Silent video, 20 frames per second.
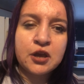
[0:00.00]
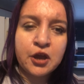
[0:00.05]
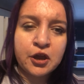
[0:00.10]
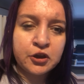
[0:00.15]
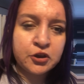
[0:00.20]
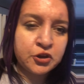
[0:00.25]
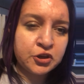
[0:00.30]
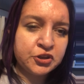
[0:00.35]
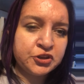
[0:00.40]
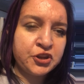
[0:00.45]

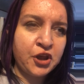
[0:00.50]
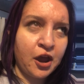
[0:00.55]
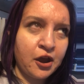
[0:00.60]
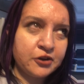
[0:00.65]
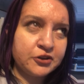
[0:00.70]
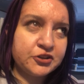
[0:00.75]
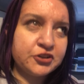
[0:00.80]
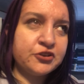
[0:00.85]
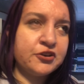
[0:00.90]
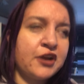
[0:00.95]
a good
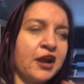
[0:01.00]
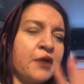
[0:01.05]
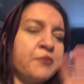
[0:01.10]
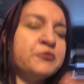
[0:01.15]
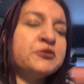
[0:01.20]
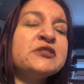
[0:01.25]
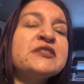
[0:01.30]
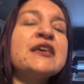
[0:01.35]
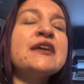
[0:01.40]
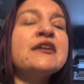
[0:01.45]
doctor. I'm
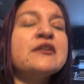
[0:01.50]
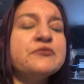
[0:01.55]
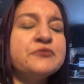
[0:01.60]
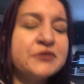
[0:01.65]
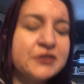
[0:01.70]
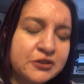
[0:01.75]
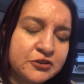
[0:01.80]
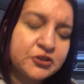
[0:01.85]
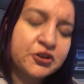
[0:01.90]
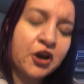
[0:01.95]
going to say he
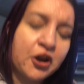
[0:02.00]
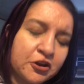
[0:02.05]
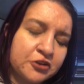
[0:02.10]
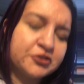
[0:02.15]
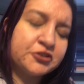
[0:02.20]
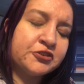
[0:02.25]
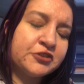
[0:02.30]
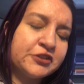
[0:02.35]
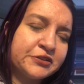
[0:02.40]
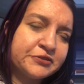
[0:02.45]
was a good
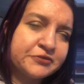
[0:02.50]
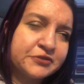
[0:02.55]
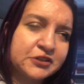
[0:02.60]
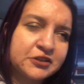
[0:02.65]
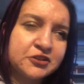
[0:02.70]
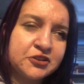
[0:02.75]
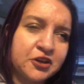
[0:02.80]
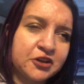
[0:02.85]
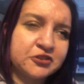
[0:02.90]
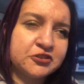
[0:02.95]
doctor. He was a
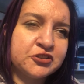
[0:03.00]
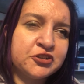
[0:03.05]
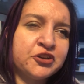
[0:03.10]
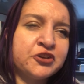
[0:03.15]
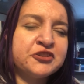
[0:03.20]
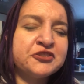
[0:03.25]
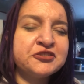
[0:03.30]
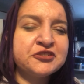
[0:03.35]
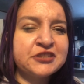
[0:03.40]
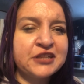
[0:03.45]
good doctor.
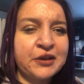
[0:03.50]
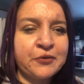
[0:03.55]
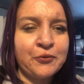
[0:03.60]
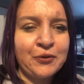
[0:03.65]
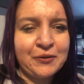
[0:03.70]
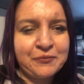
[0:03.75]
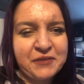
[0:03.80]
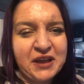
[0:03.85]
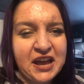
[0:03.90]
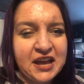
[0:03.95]
You'll understand
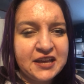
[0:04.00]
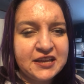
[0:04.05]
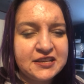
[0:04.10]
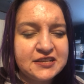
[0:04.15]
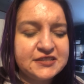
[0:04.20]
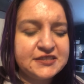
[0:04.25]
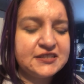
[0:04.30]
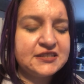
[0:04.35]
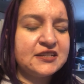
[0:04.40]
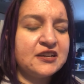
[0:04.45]
why I'm kind of
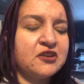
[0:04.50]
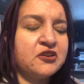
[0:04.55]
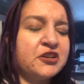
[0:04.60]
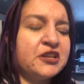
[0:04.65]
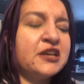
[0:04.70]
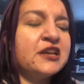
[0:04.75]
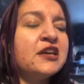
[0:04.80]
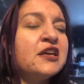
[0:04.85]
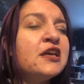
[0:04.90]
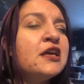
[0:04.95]
hesitant on
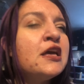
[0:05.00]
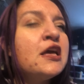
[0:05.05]
it.